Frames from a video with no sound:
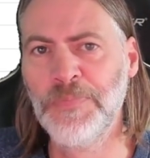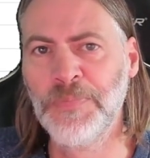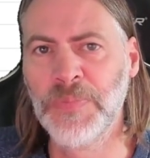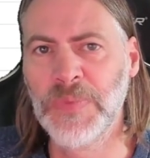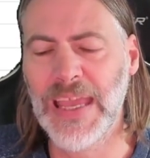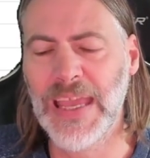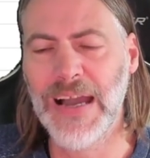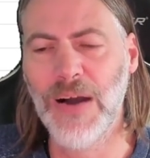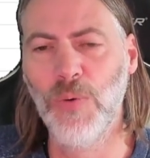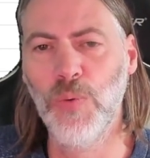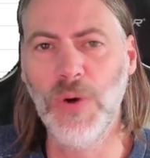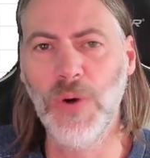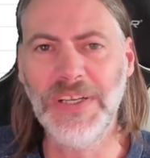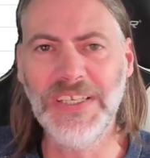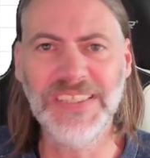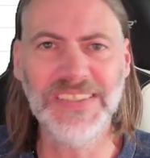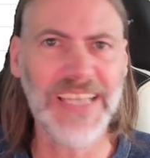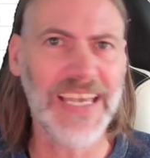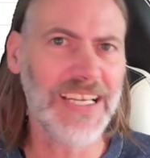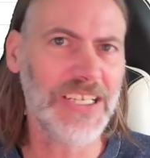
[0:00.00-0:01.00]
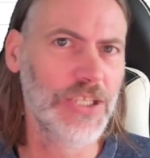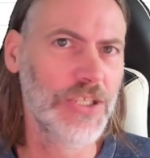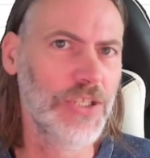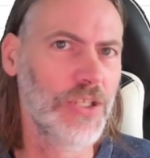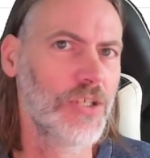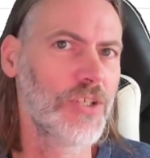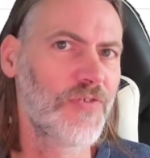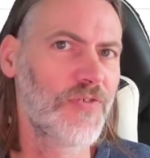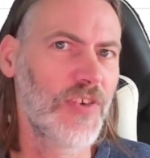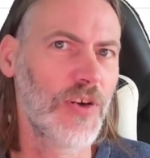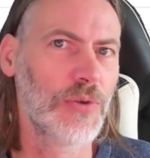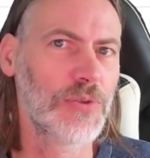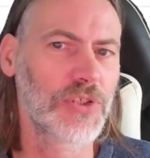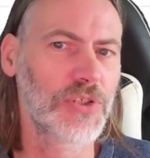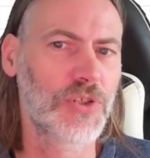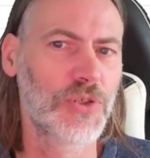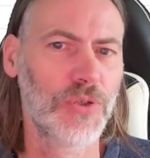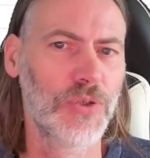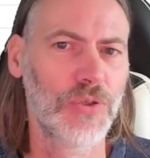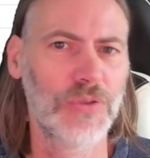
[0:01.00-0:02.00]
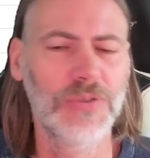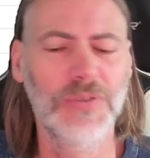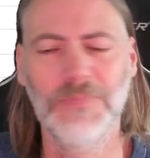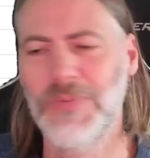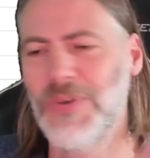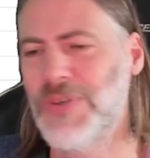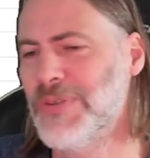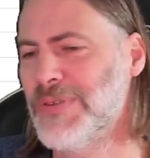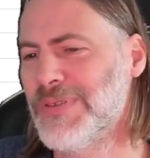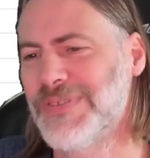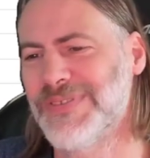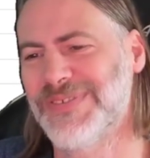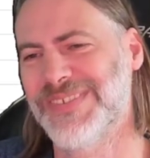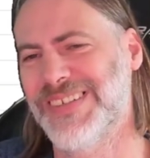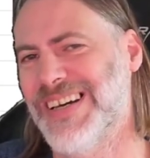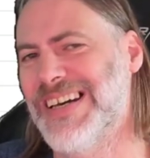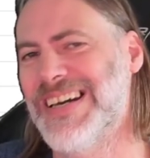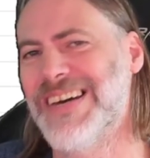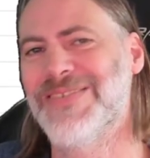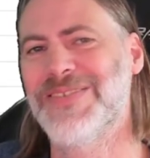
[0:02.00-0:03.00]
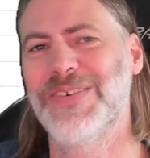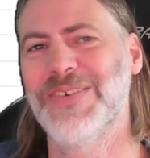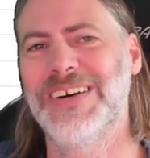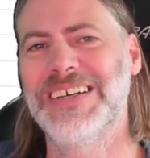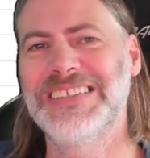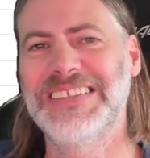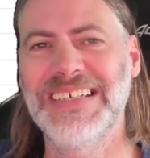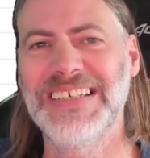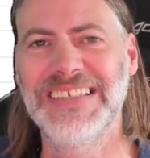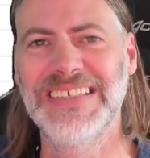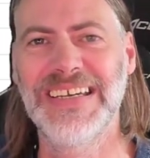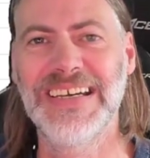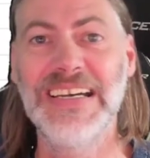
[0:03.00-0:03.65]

Now, what exactly those fields are called, I have no idea yet.